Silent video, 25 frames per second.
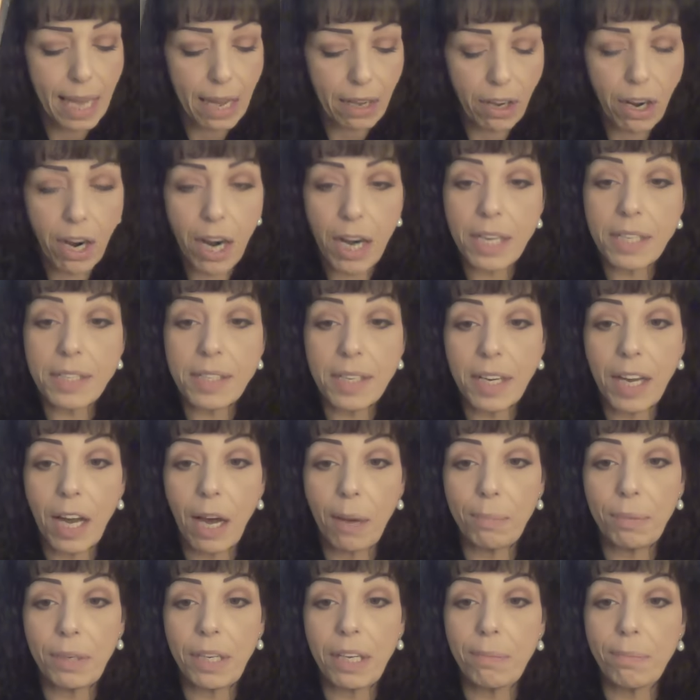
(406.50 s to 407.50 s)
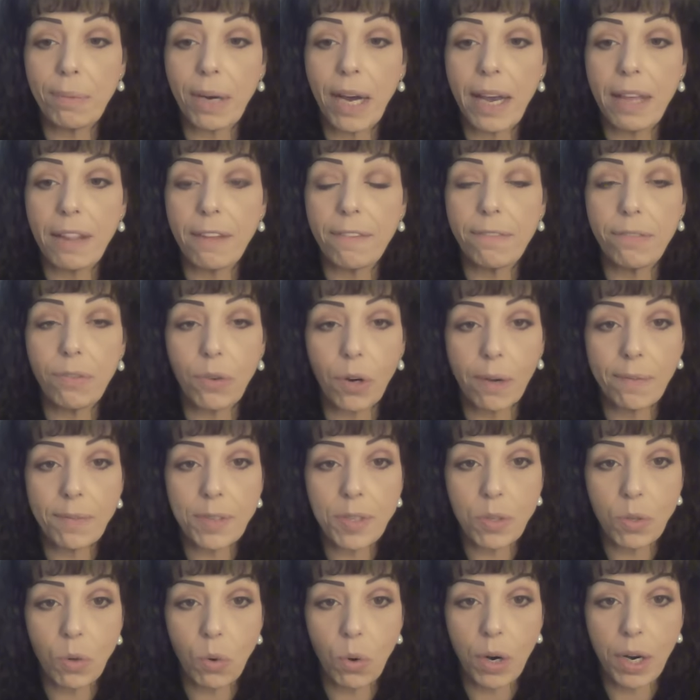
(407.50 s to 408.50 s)
card is accompanied by the Four of
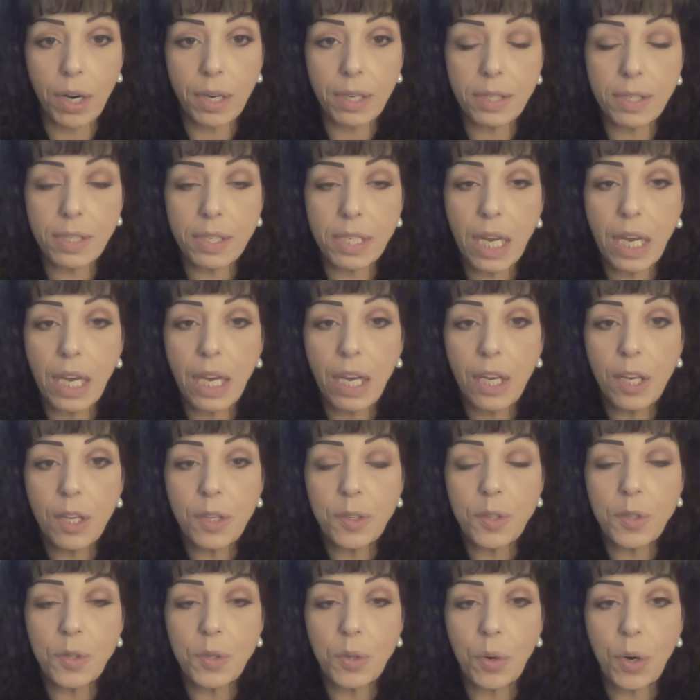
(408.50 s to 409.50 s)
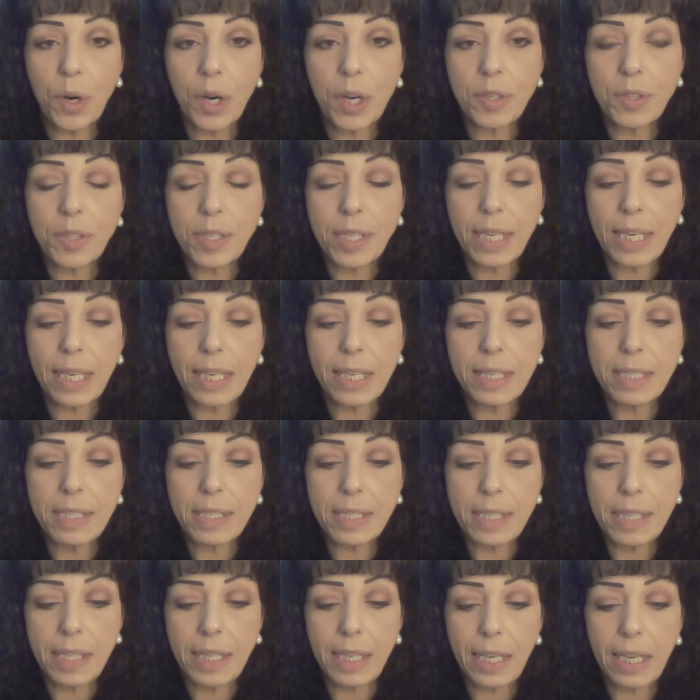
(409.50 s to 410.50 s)
Swords. Swords is
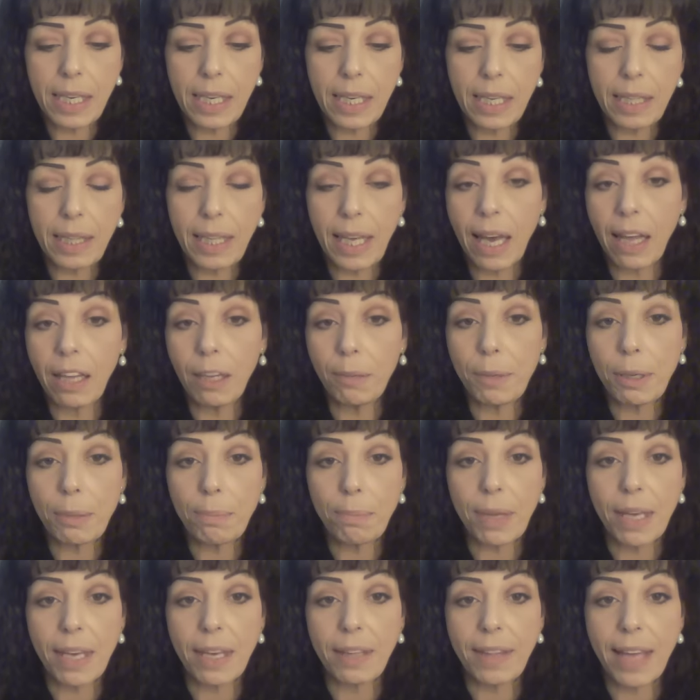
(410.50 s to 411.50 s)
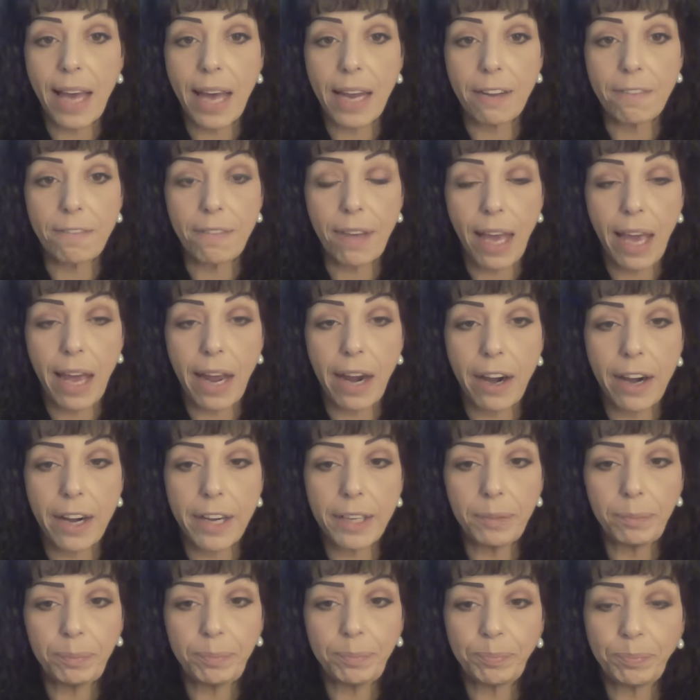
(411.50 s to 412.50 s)
the element being that of
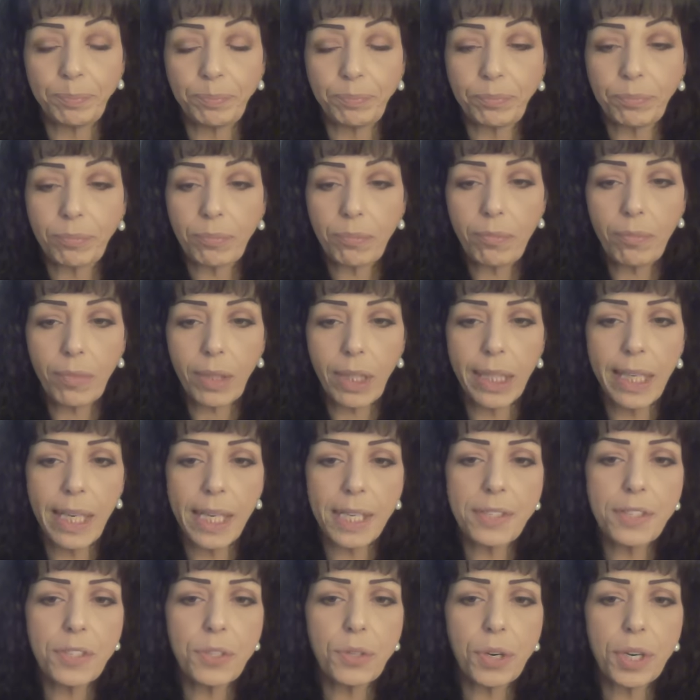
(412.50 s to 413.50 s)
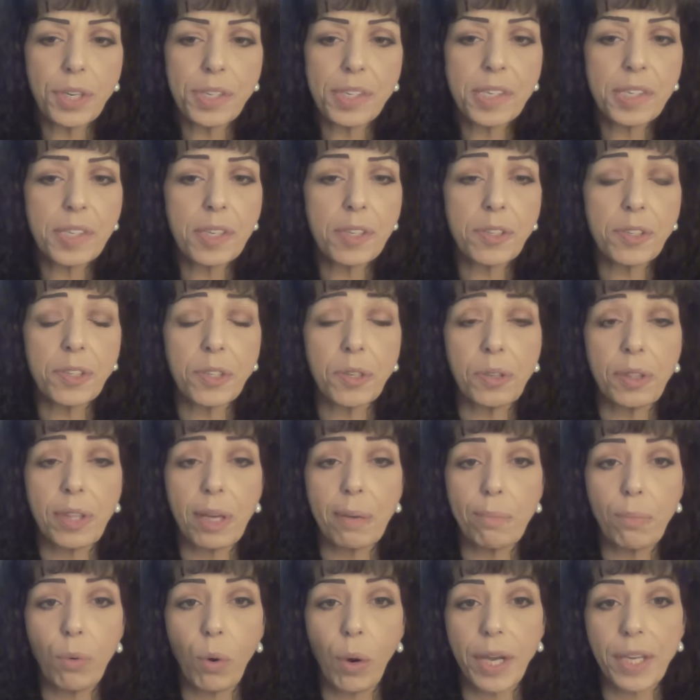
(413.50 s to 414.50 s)
air. And swords is a suit
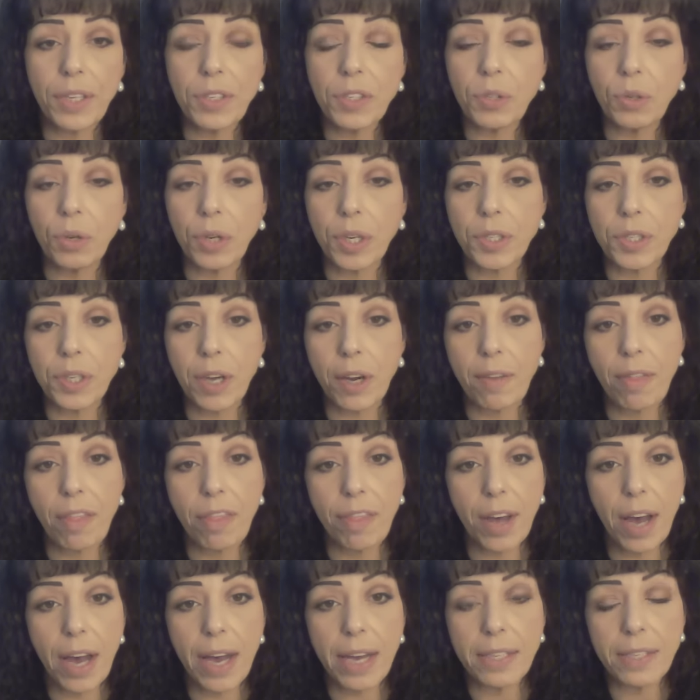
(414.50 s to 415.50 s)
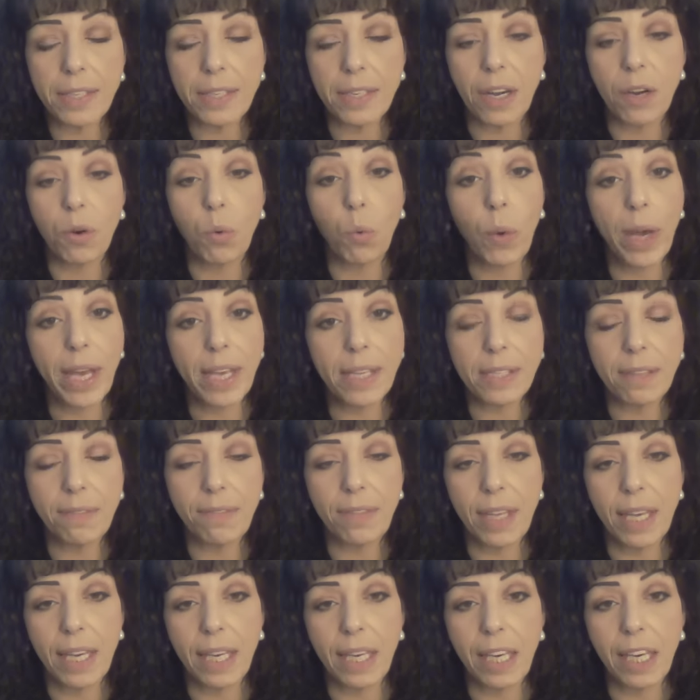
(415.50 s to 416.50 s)
that points towards our thoughts, our ways of
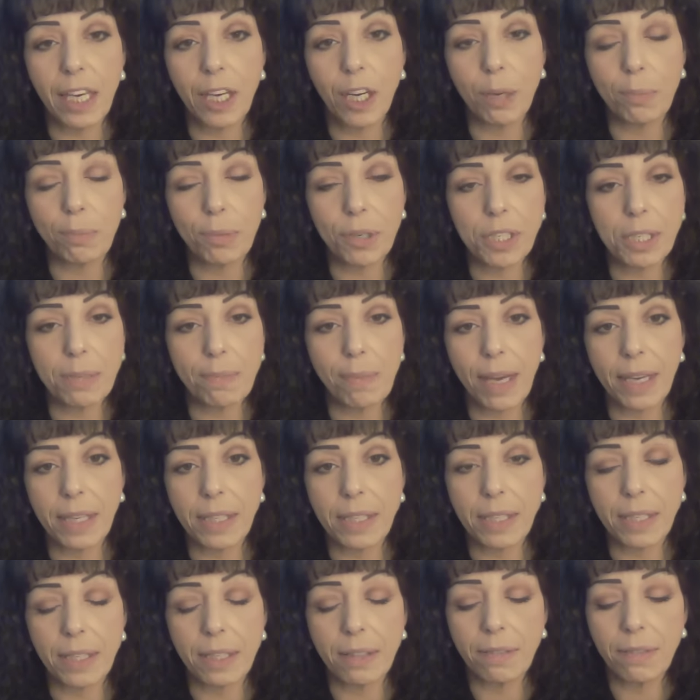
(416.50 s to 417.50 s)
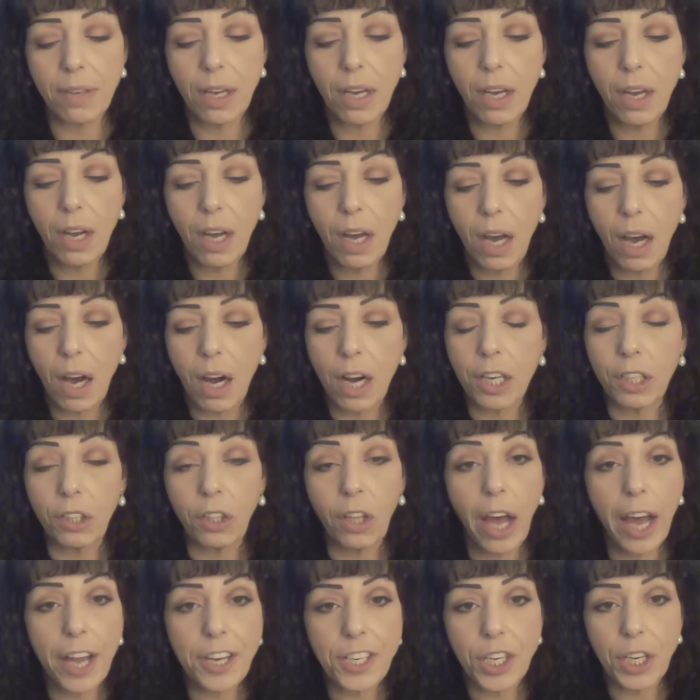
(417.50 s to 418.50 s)
thinking, our perspective, our
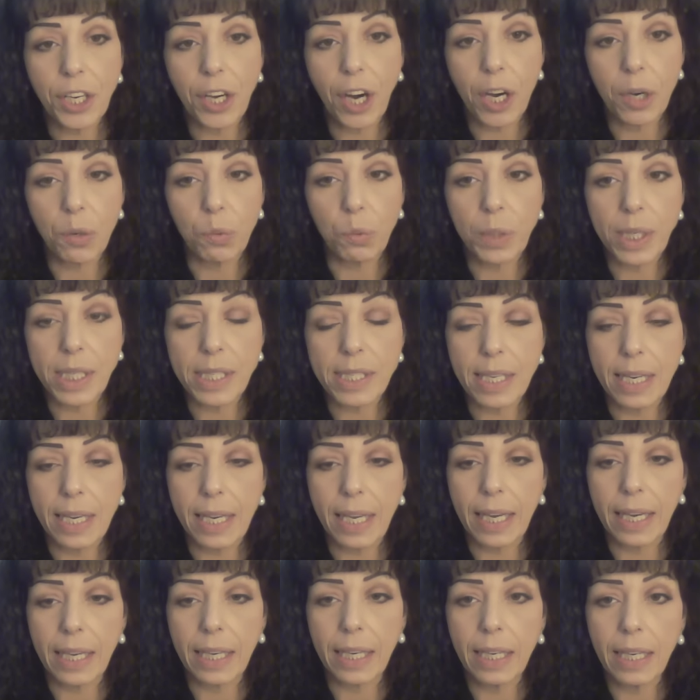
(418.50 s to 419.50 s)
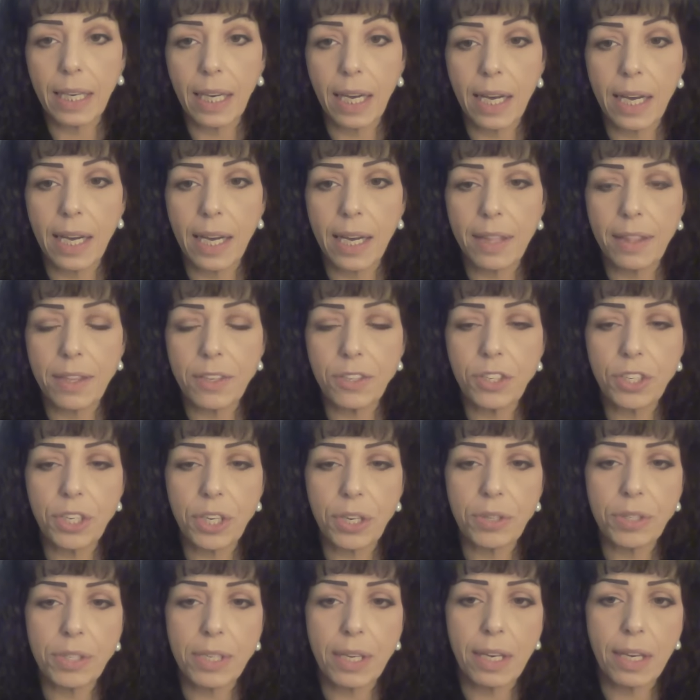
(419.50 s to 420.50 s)
logic, our reasoning. This
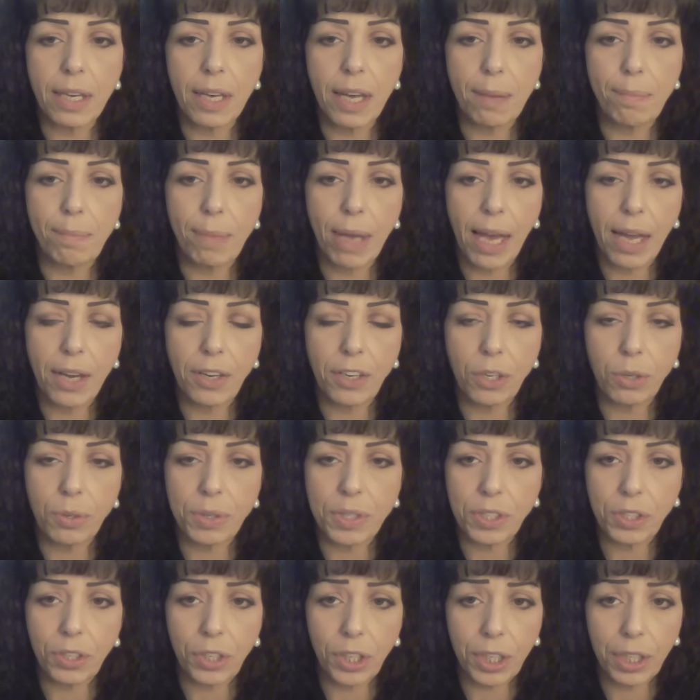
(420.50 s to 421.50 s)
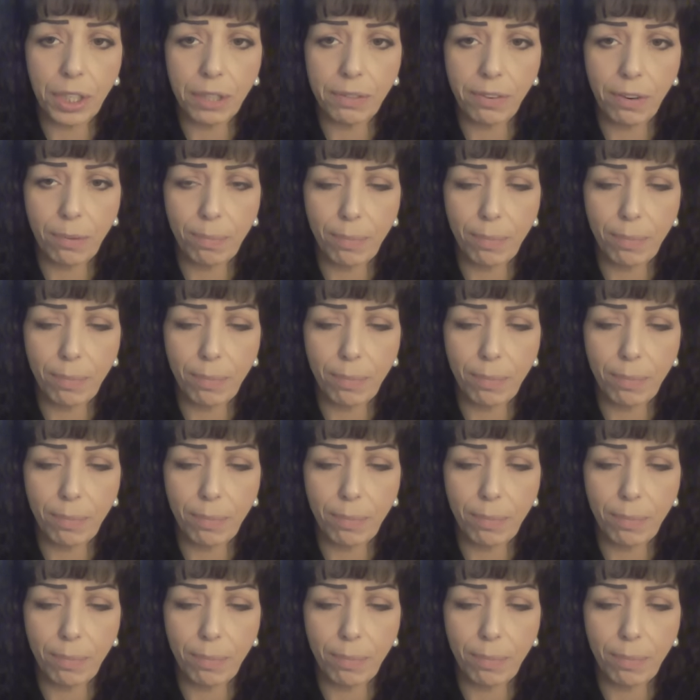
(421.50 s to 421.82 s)
shows a man who is girded for